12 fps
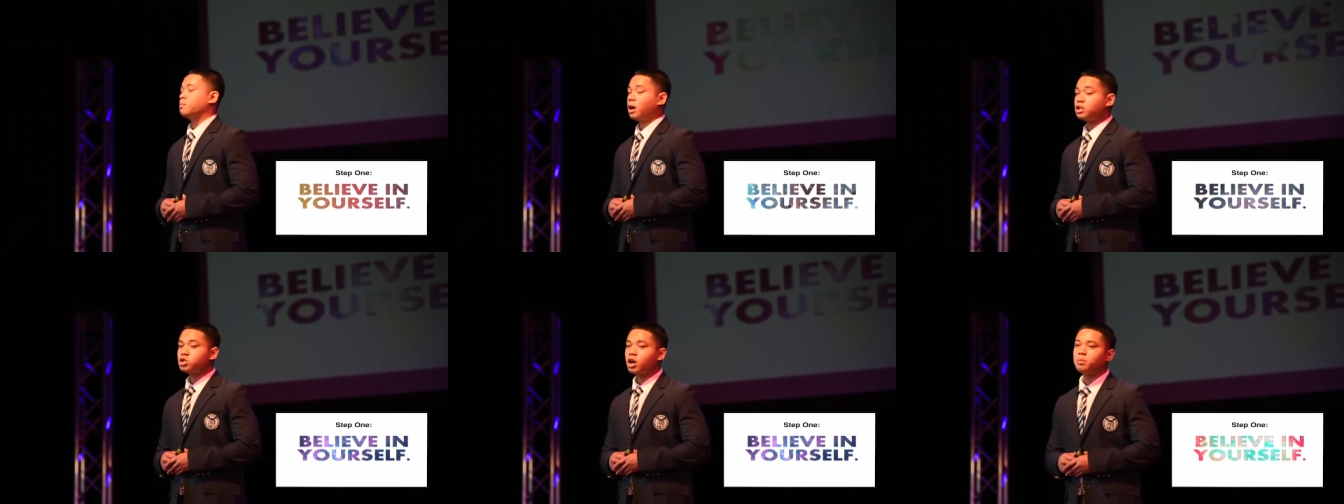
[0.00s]

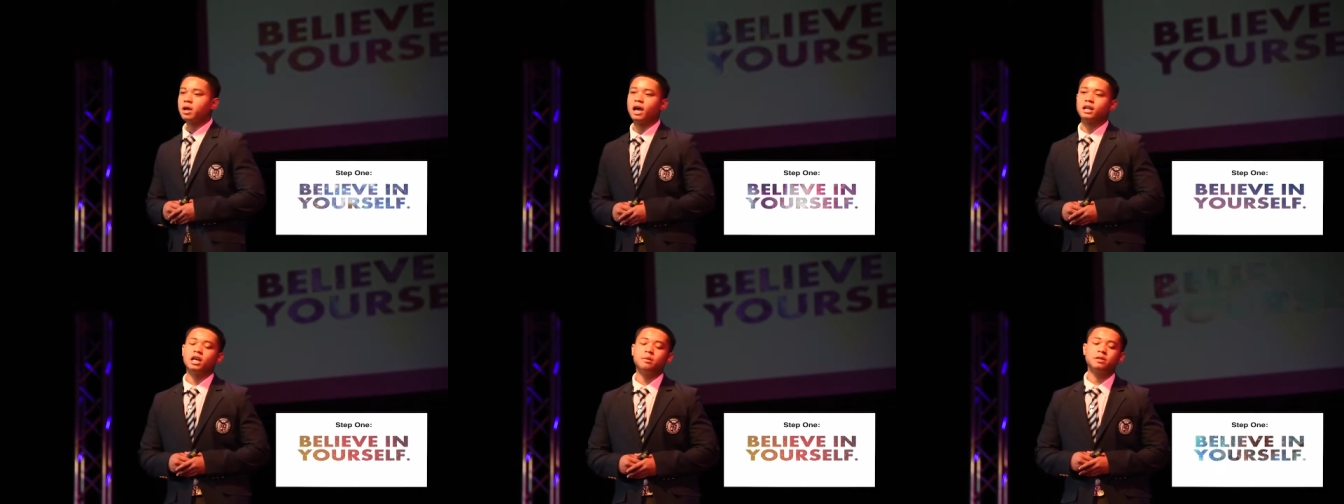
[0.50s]
My trauma
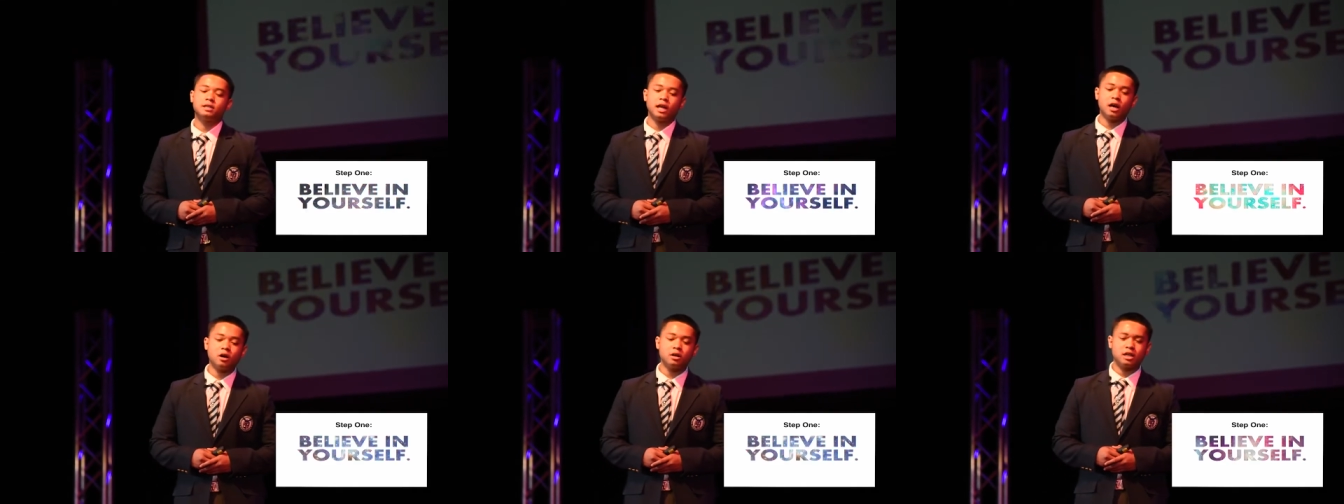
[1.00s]
had led me
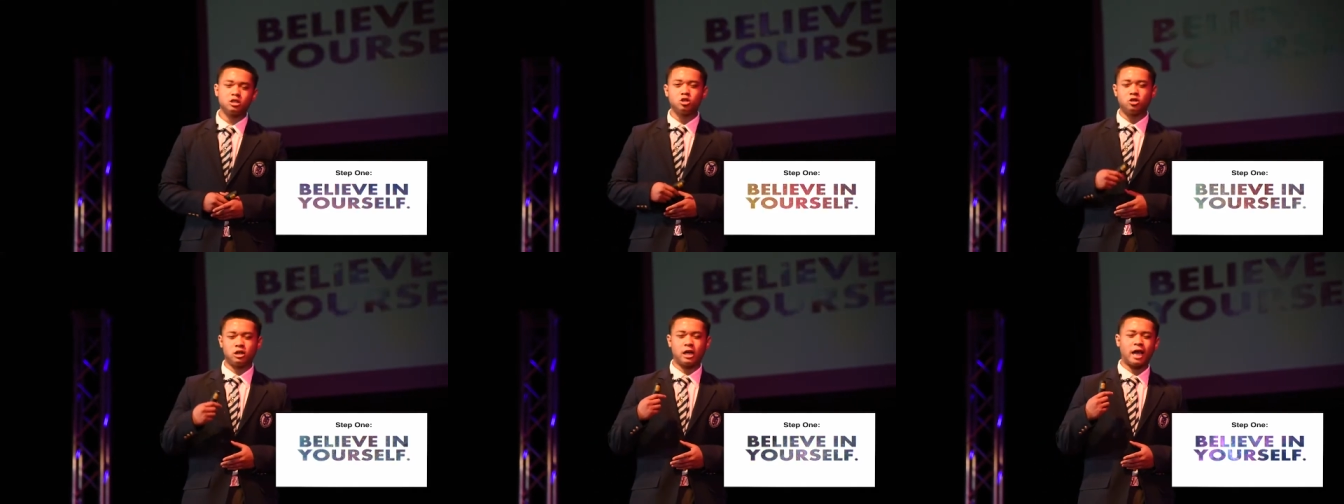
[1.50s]
down
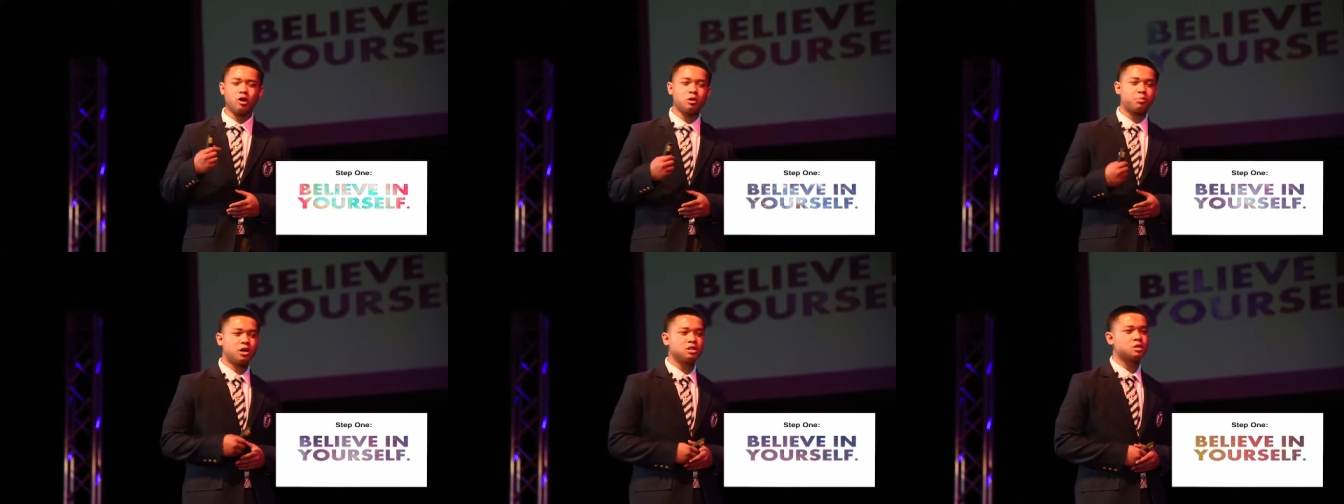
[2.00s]
into an
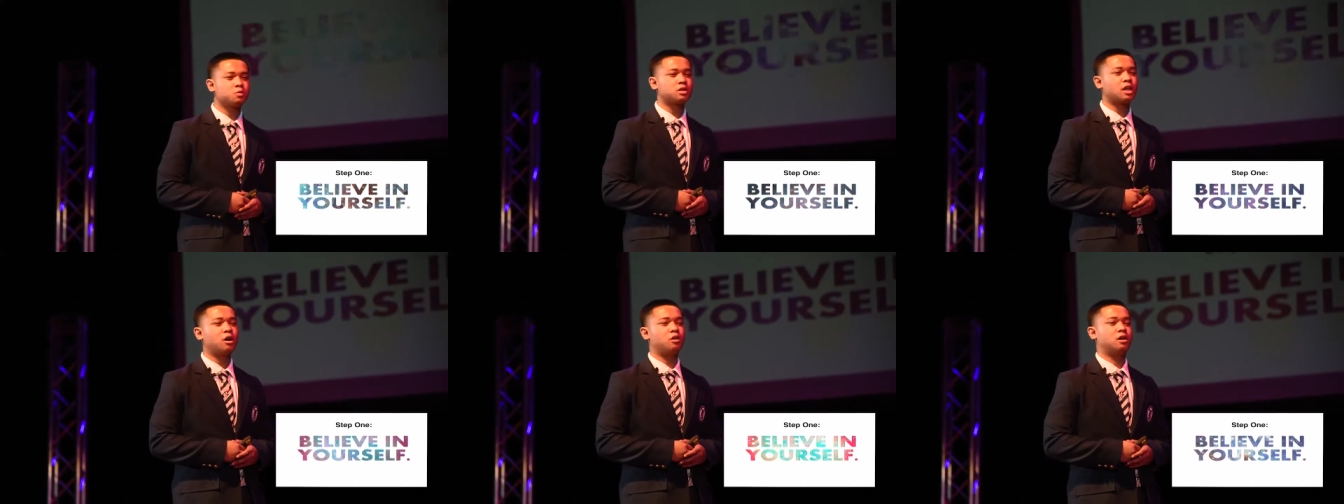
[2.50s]
angry person
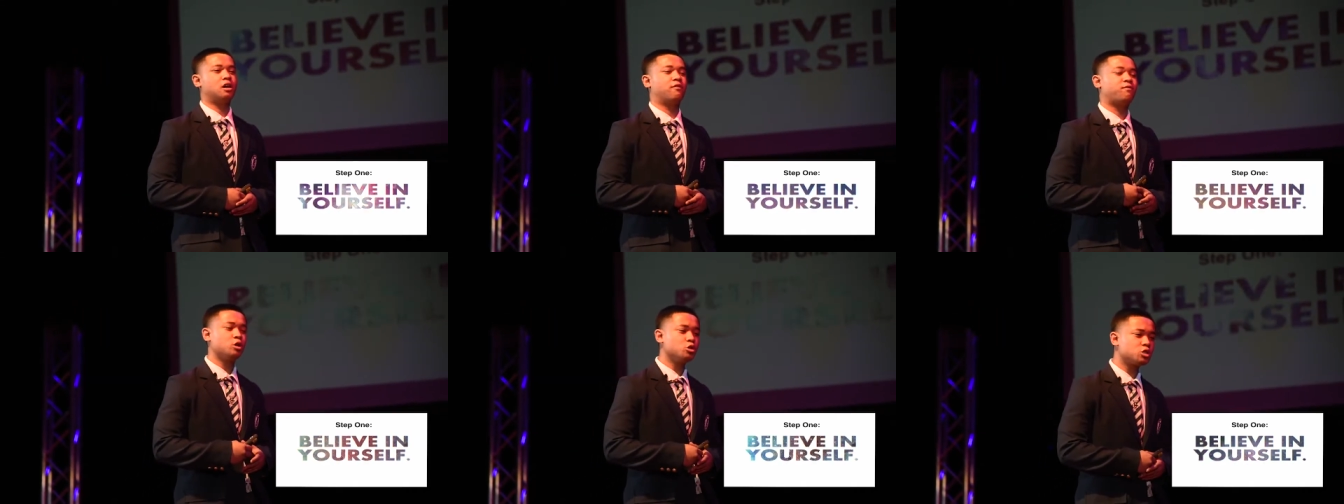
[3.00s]
without a
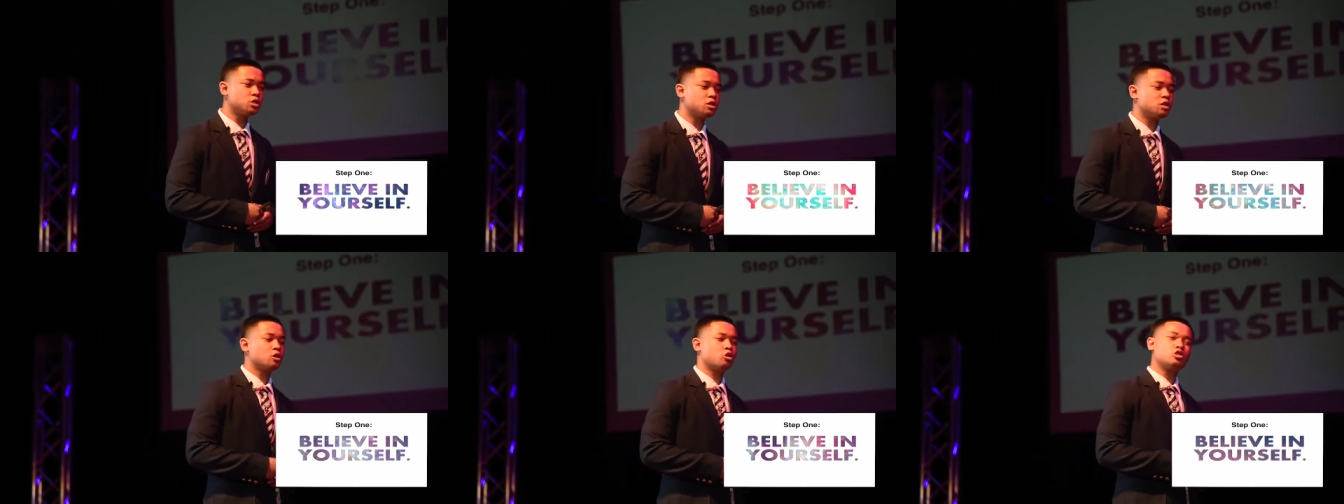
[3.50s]
future
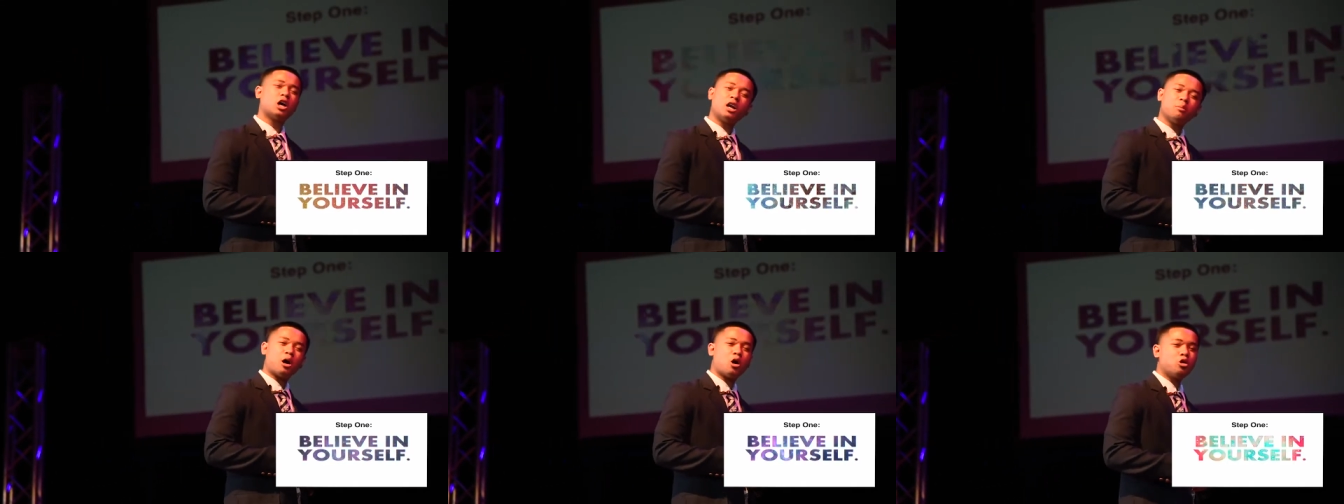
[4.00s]
who
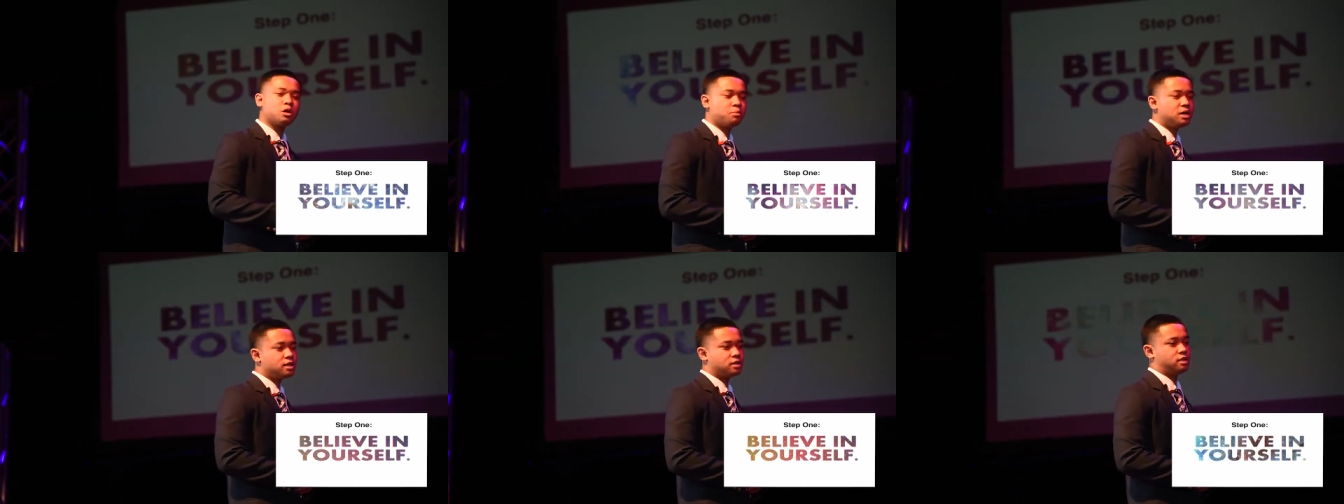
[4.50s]
doubted my own
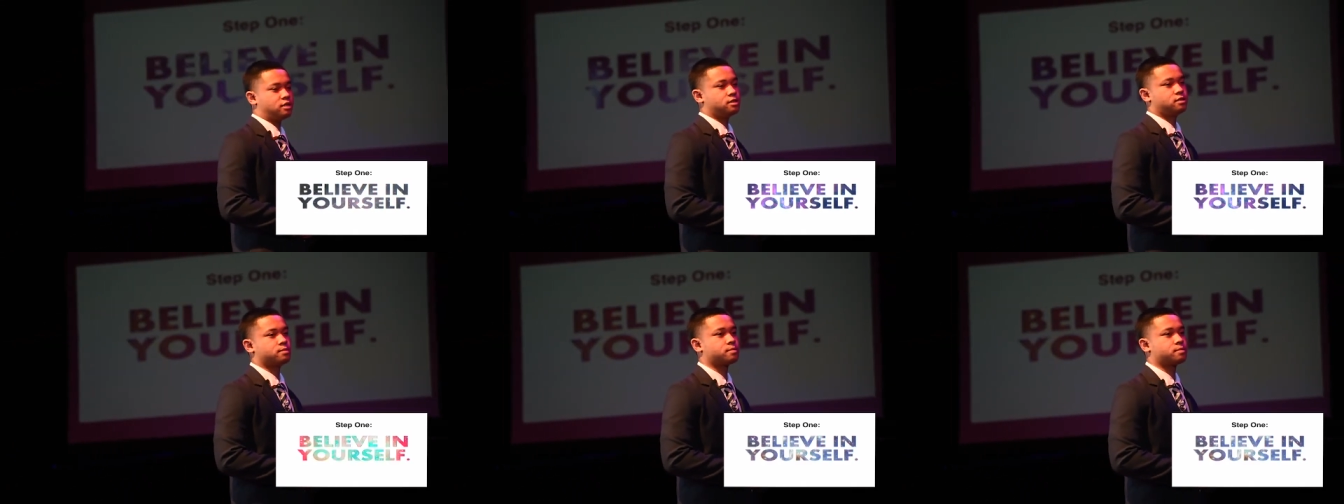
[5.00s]
abilities.